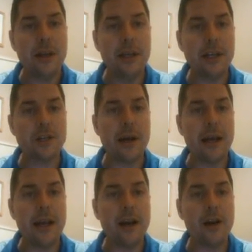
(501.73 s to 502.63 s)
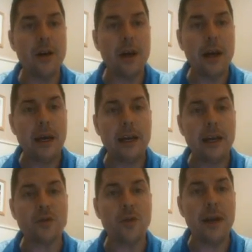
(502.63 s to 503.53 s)
This right here
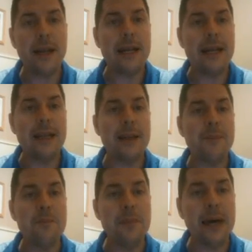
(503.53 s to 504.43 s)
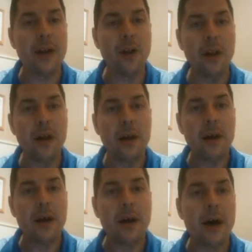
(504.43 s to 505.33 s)
is written in the middle
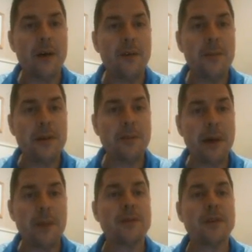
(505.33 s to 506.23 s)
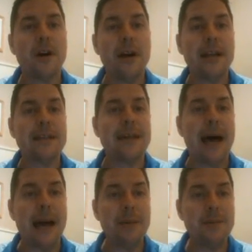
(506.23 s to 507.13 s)
of a piece of paper. Sorry, it is
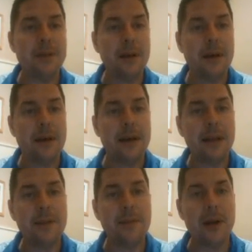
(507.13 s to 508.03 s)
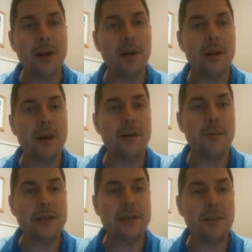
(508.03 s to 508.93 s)
typed in the middle of a
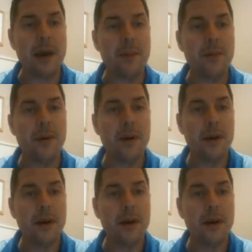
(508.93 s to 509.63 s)
piece of paper.